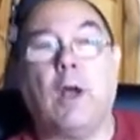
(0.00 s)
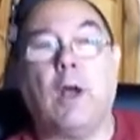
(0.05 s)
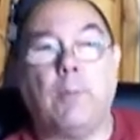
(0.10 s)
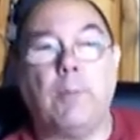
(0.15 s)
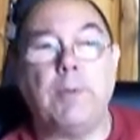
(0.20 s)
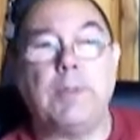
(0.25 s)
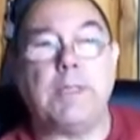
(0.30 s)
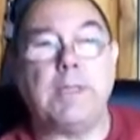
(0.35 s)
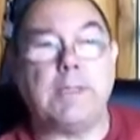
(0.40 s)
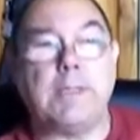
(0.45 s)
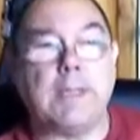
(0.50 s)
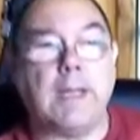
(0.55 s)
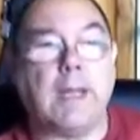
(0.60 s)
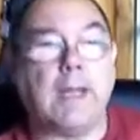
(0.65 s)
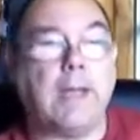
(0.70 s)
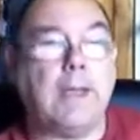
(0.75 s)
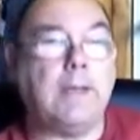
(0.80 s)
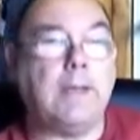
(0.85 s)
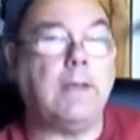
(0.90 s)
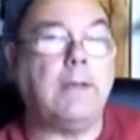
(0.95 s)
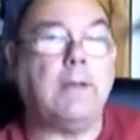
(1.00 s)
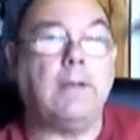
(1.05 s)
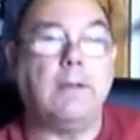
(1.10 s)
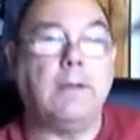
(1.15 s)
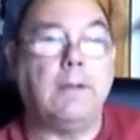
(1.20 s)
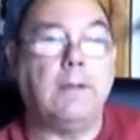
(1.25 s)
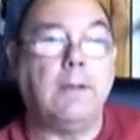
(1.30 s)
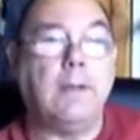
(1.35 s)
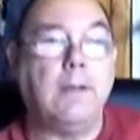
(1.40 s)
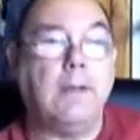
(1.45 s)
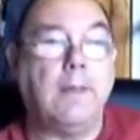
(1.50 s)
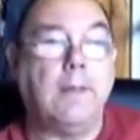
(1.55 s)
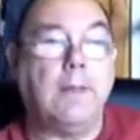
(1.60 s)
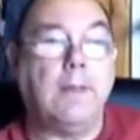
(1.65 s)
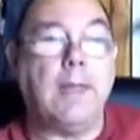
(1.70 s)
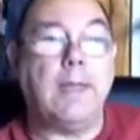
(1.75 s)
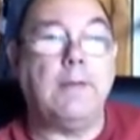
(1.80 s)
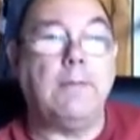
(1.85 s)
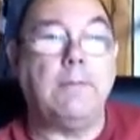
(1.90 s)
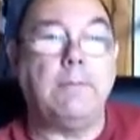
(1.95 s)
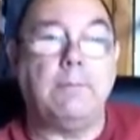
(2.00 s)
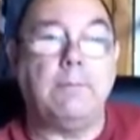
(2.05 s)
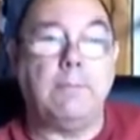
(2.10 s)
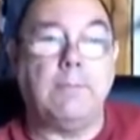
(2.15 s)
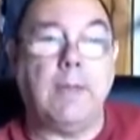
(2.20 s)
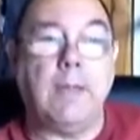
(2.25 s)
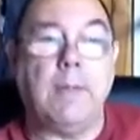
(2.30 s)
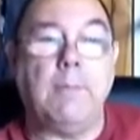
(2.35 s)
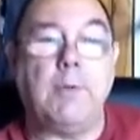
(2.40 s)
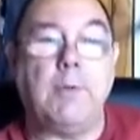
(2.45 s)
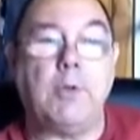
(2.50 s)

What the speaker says: opposite side, then in